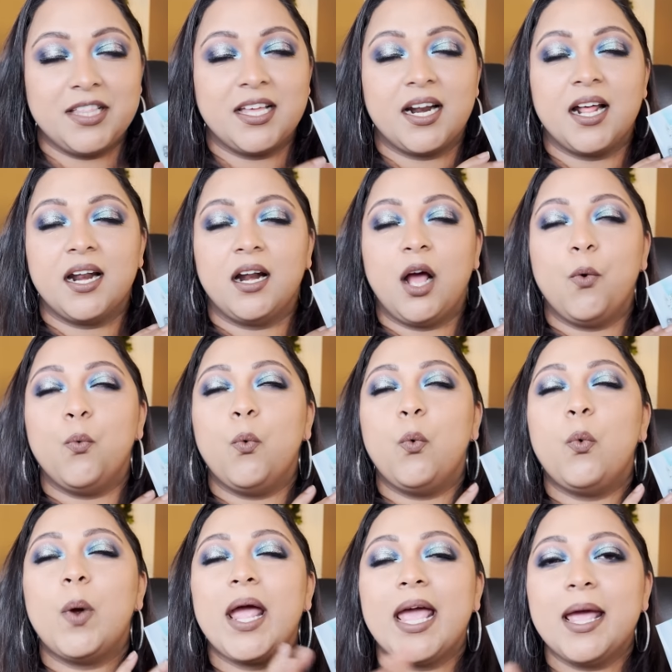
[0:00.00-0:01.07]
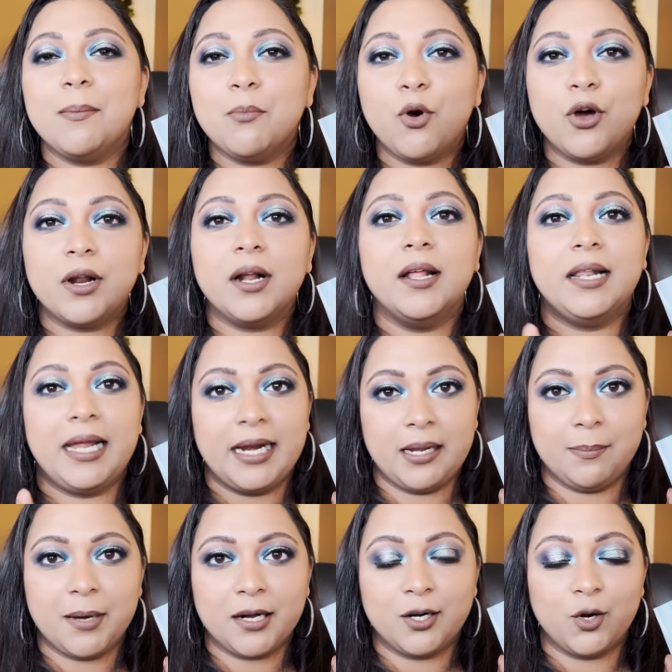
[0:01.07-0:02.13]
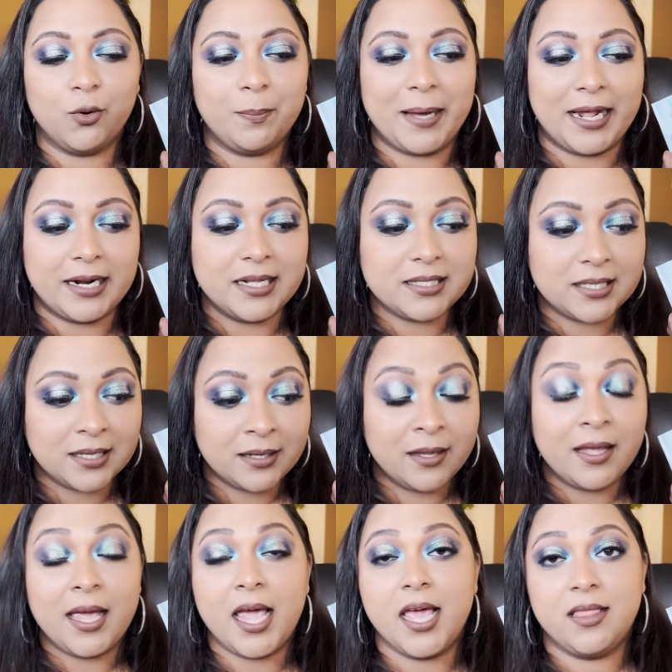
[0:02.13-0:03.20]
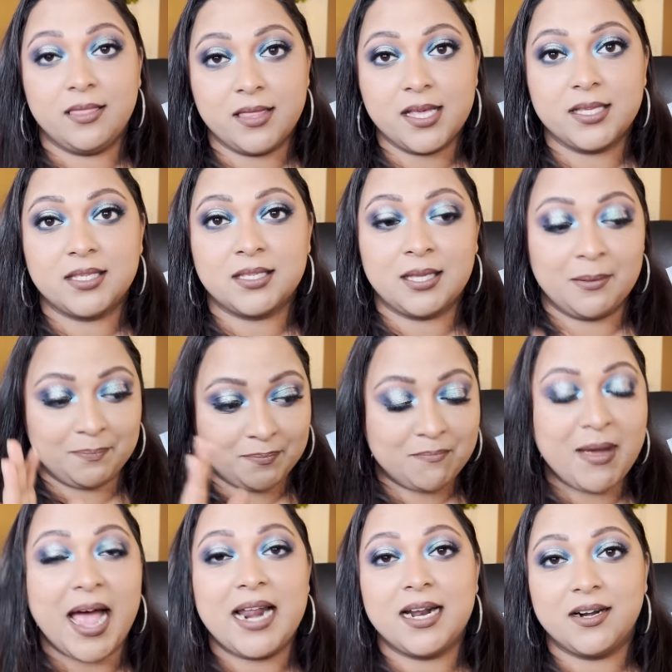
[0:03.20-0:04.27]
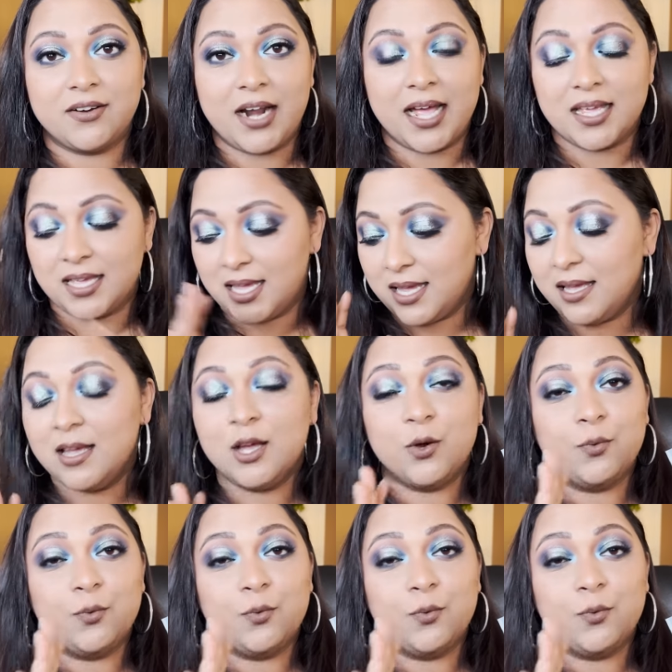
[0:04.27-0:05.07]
There are way more Ladybug Glow palettes in this palette ranking,